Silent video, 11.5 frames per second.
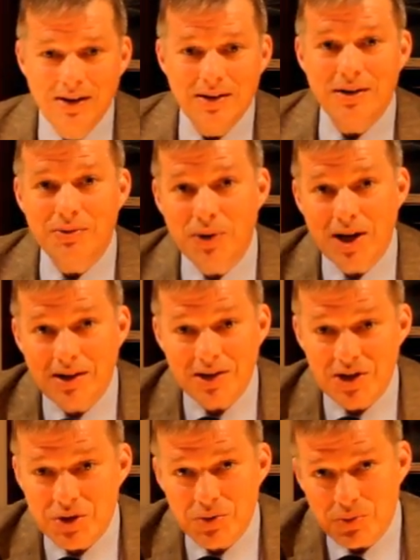The
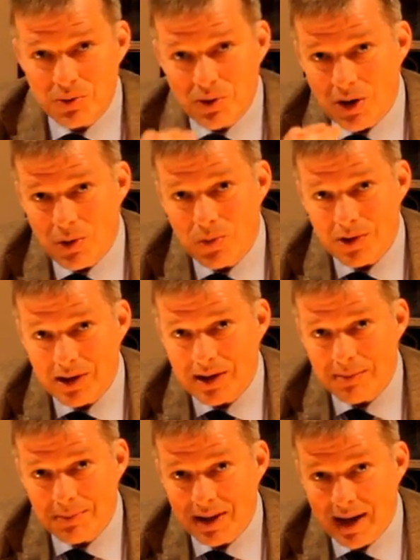regulations were all working
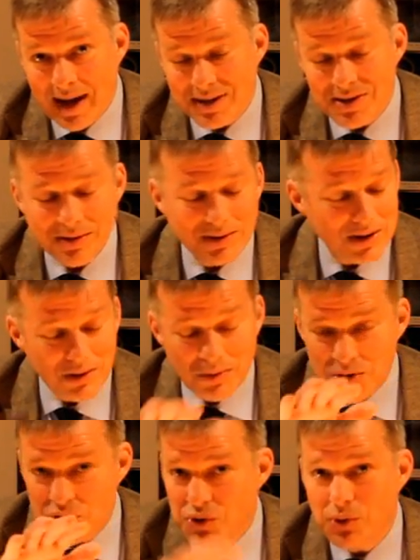at Mille Lacs. It
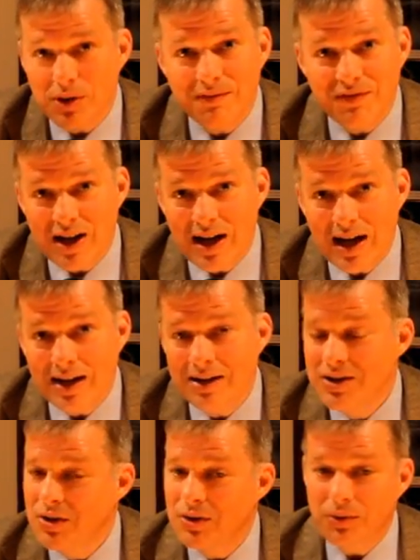was just going fine.
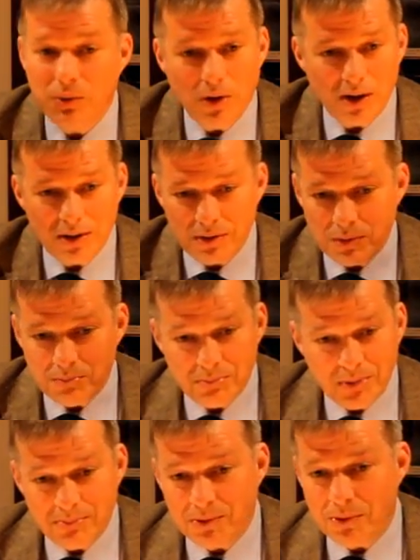The
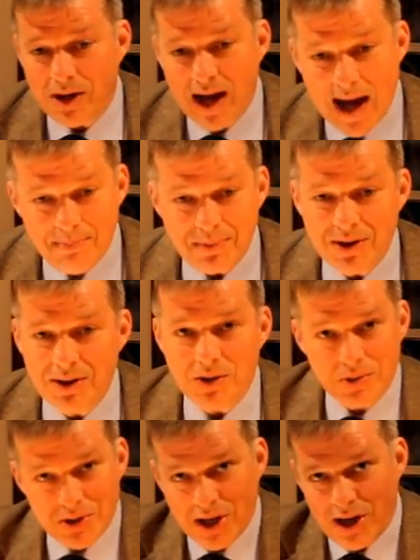people were happy. There
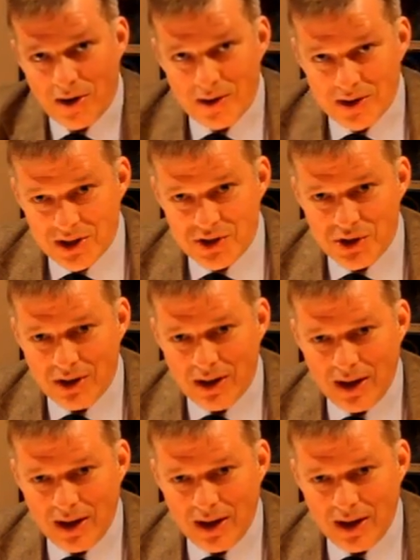was a heritage.